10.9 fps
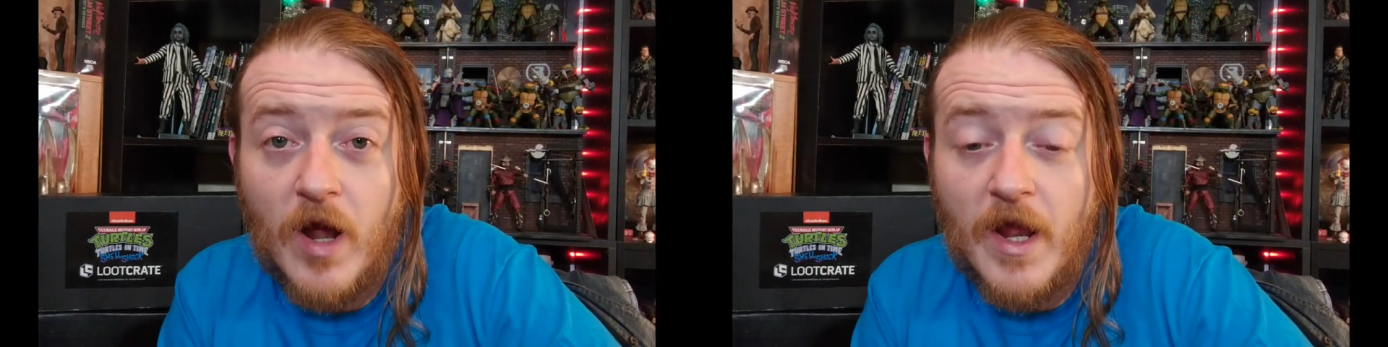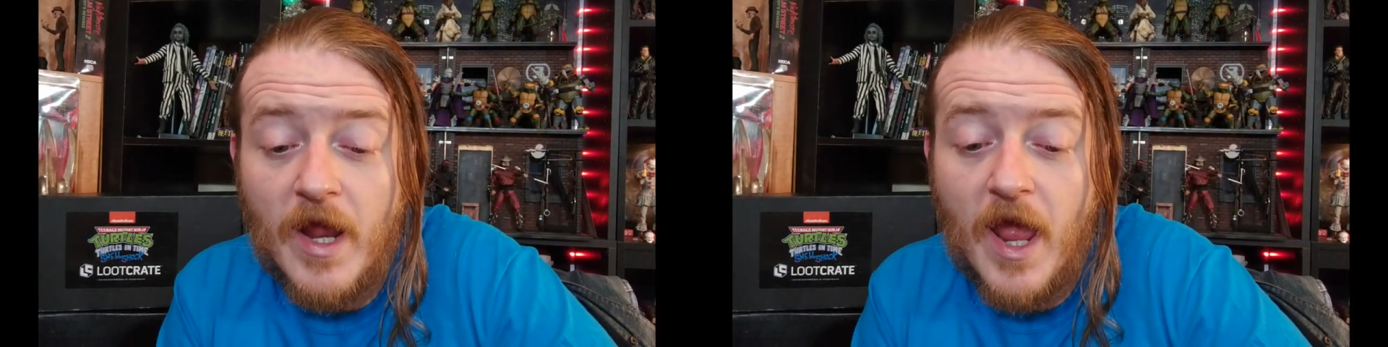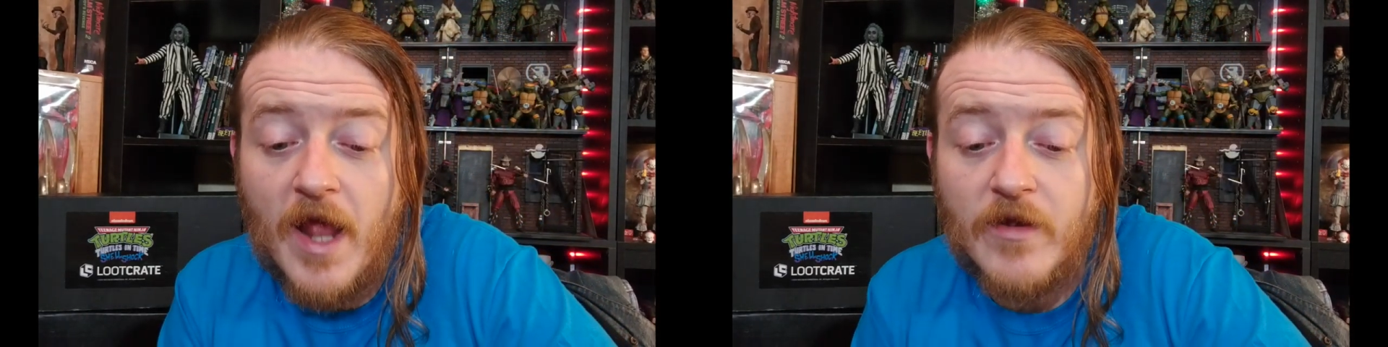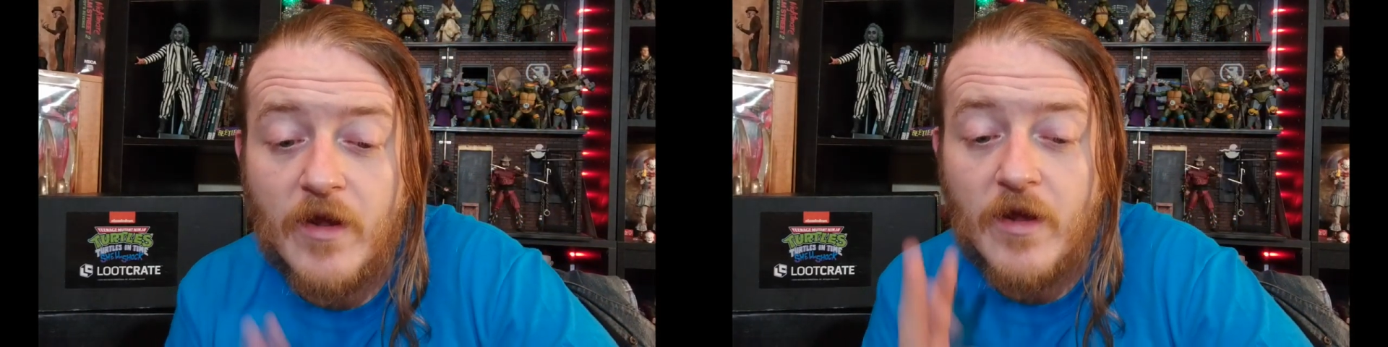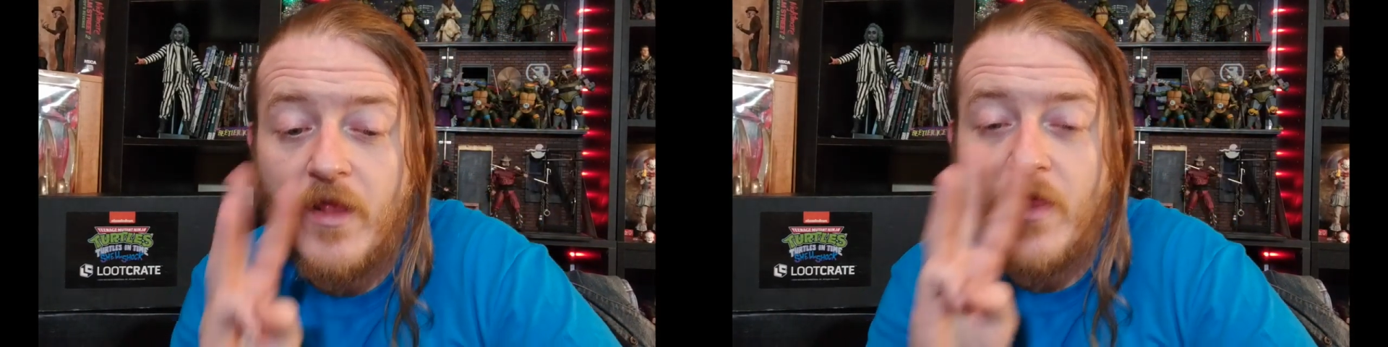I
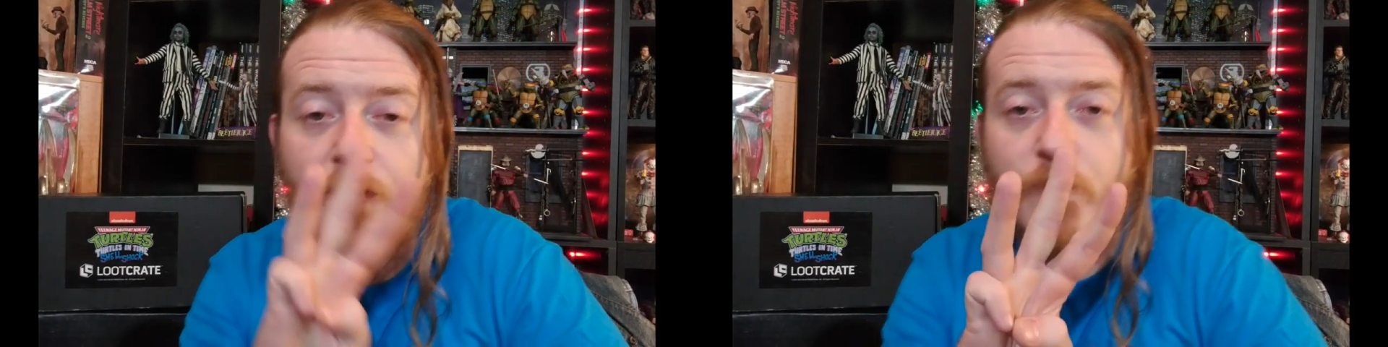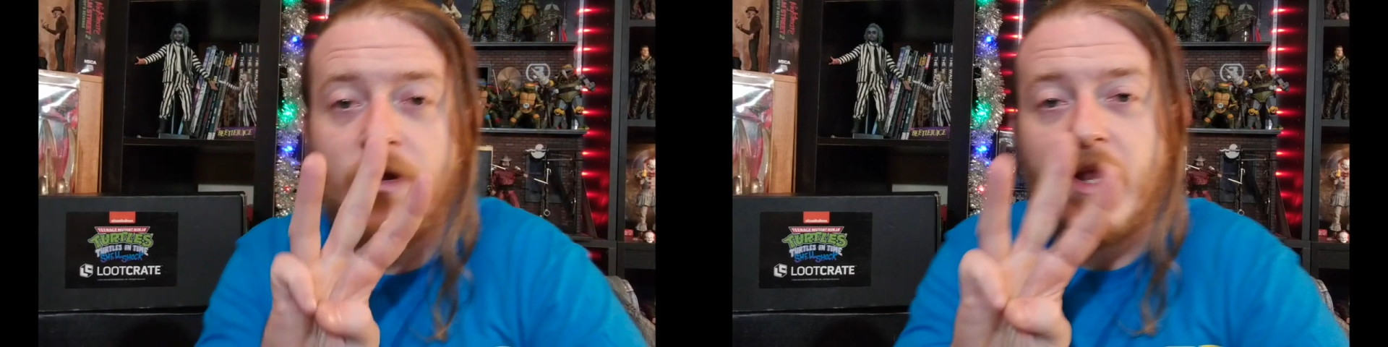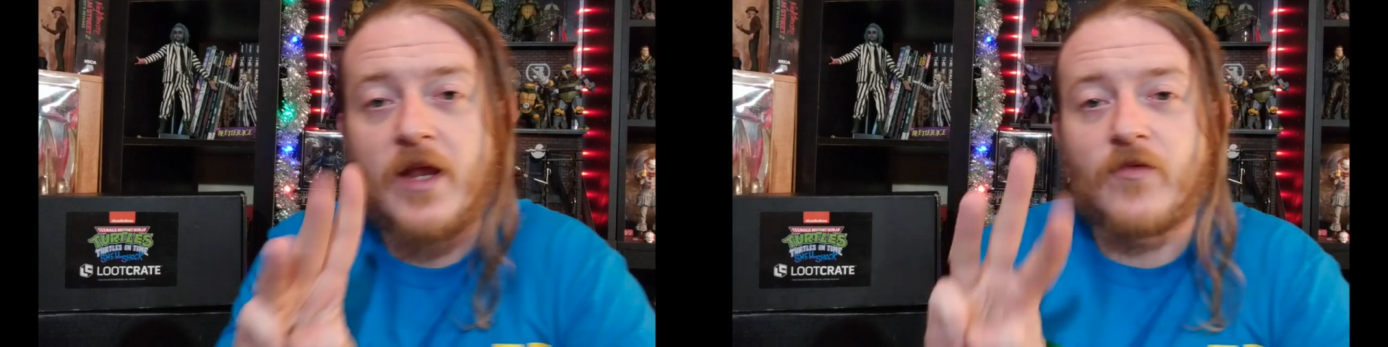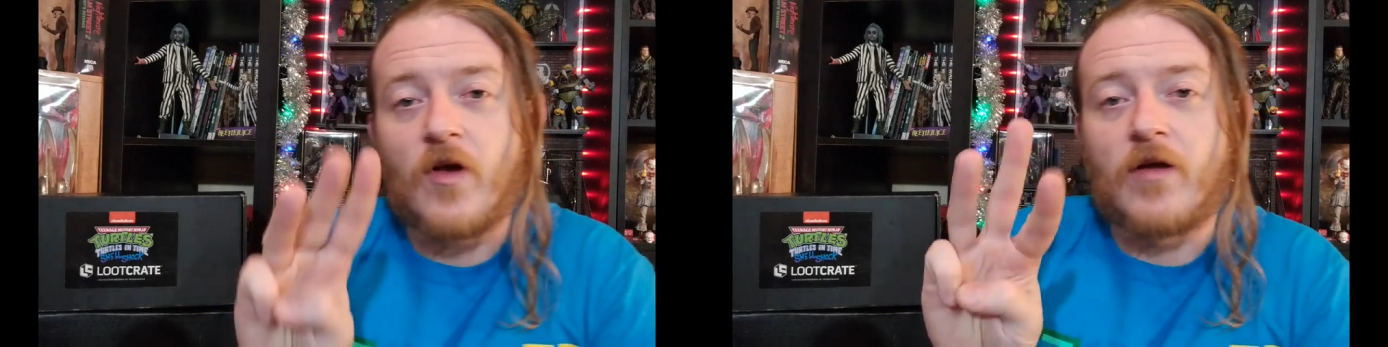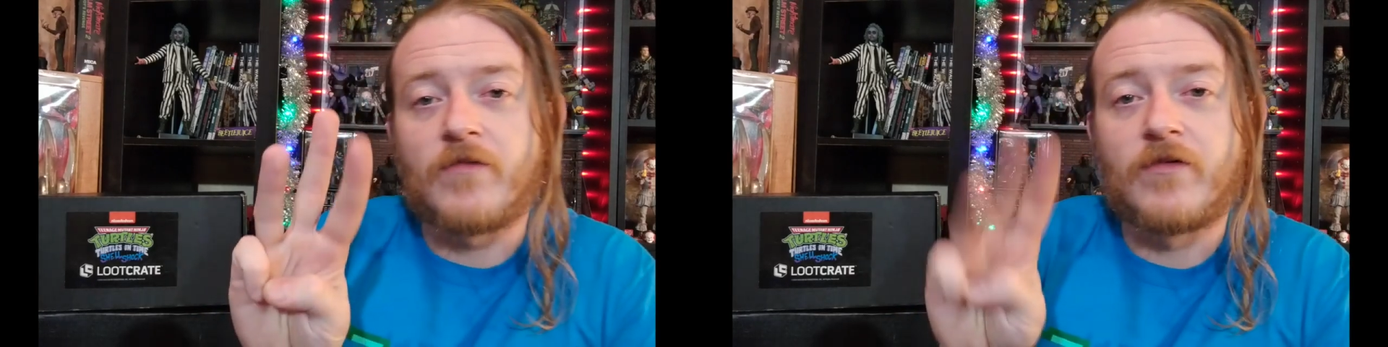had 3 days
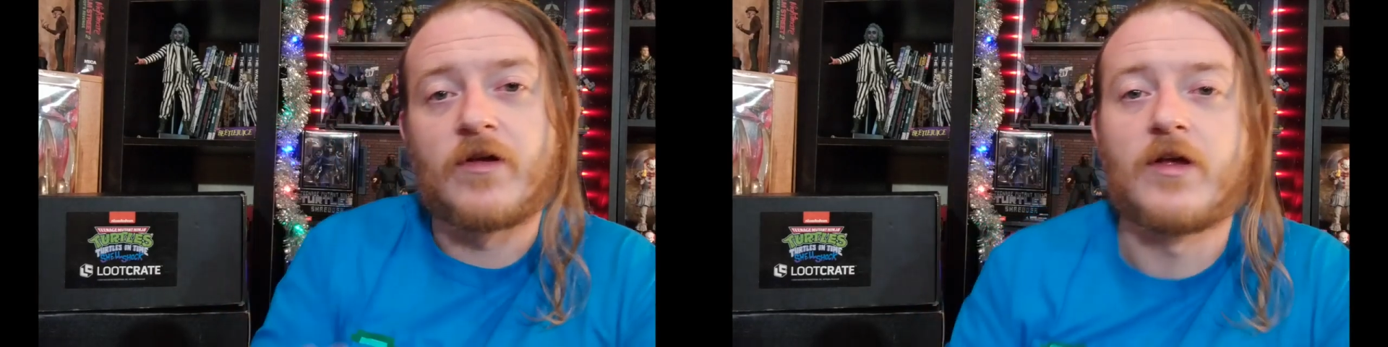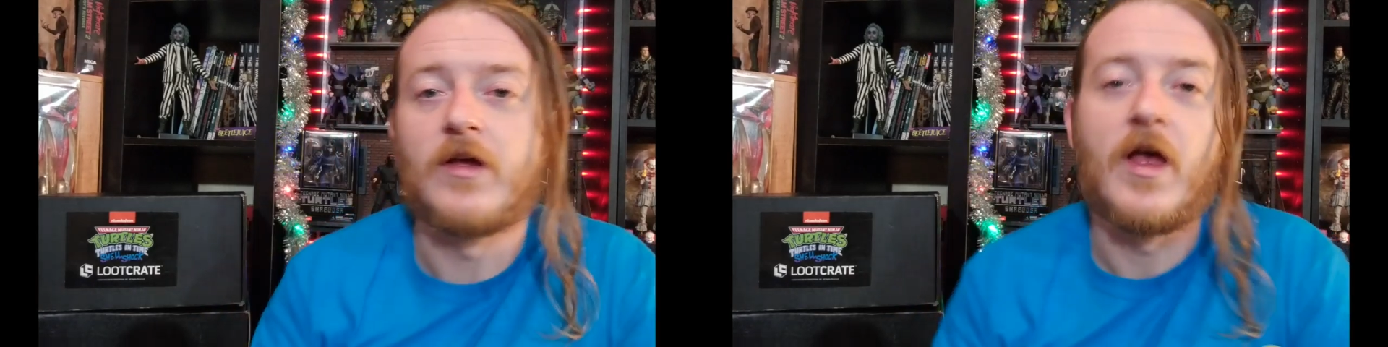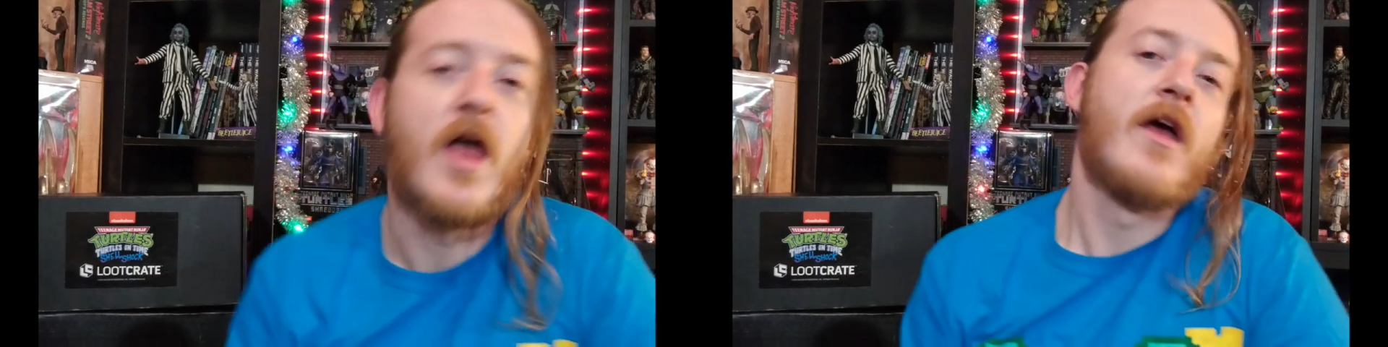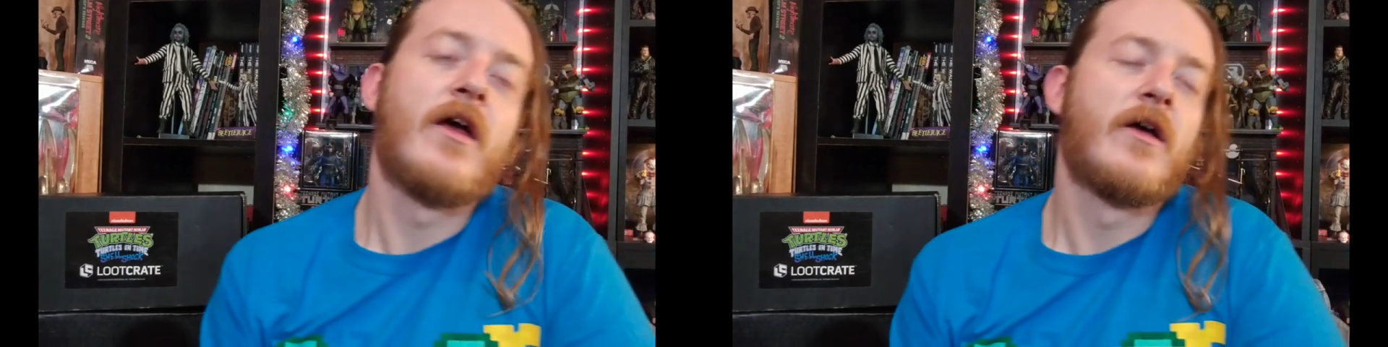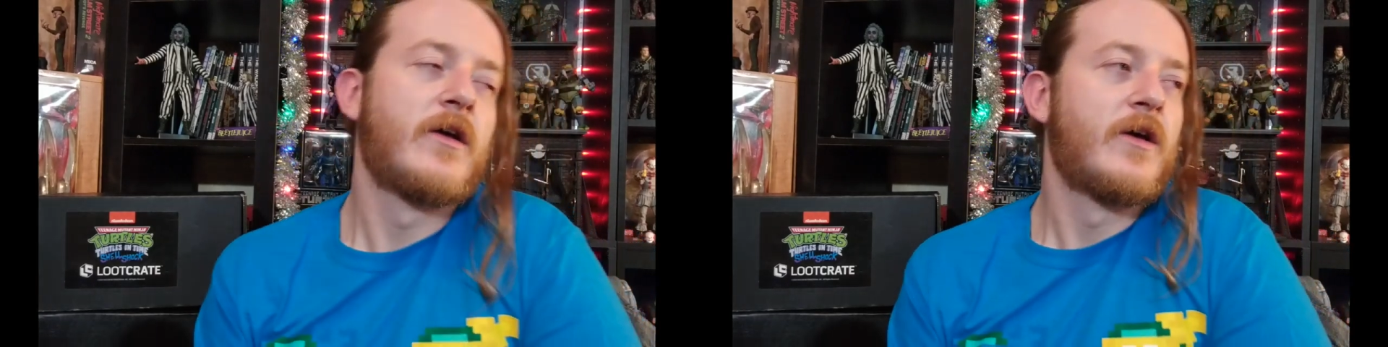off.
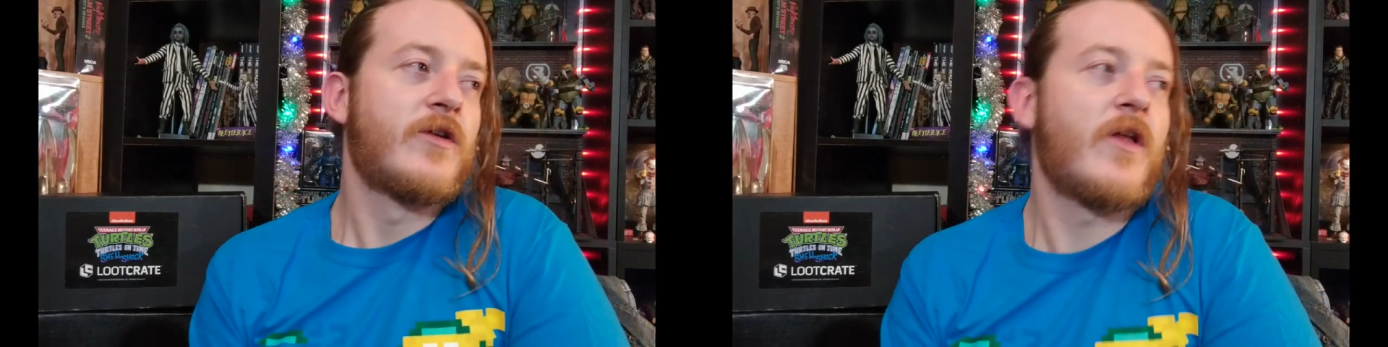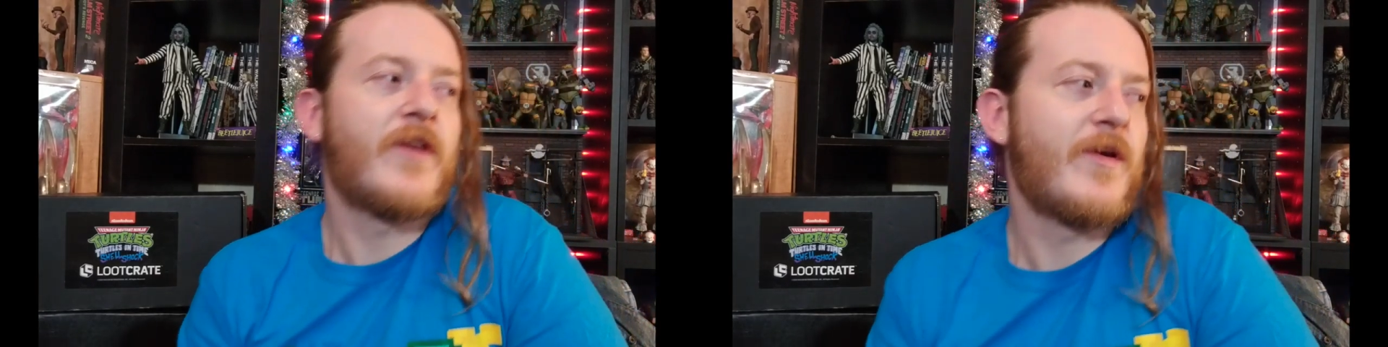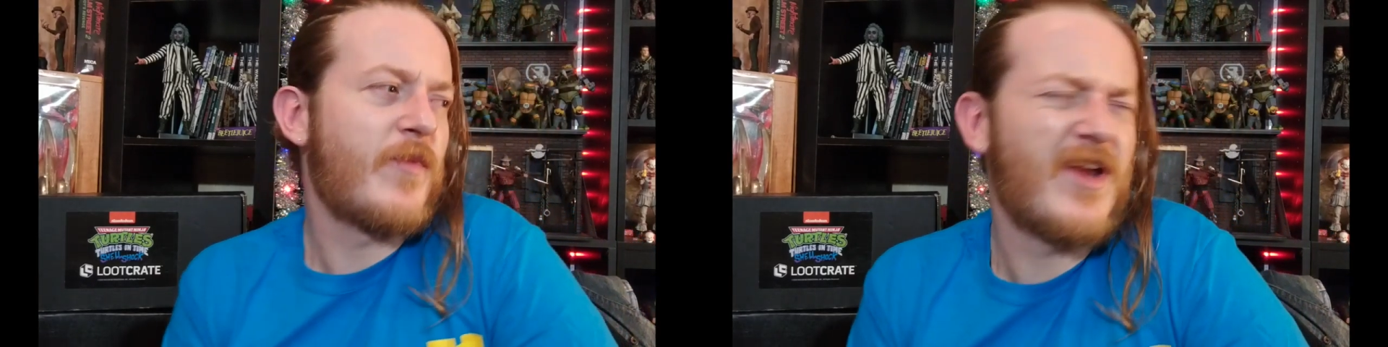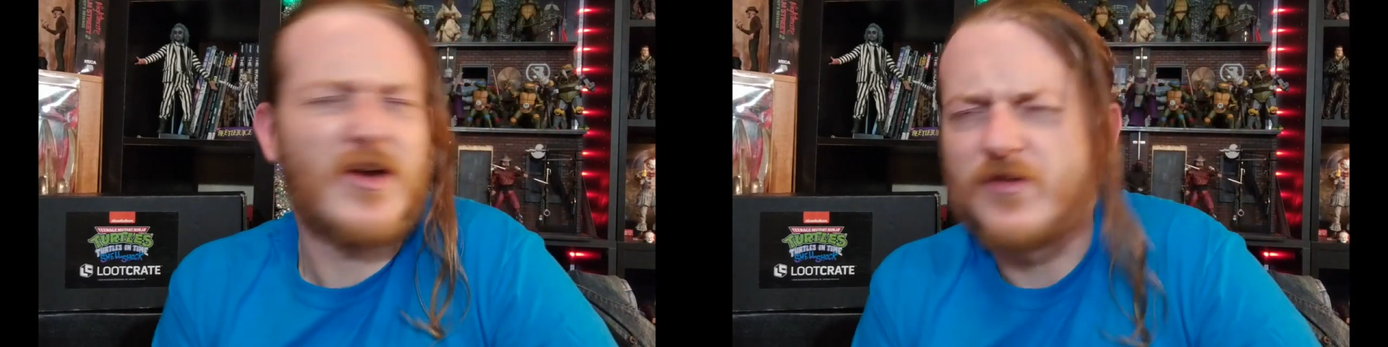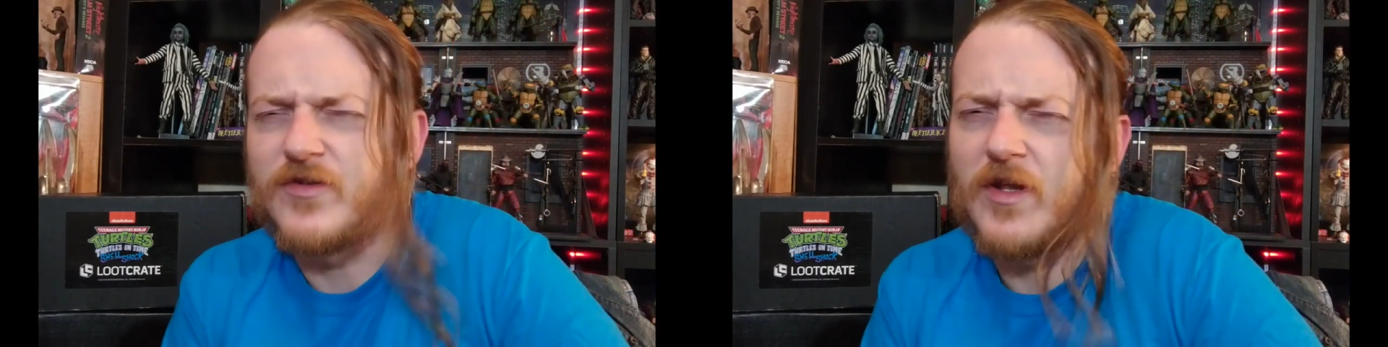Not that anybody cares.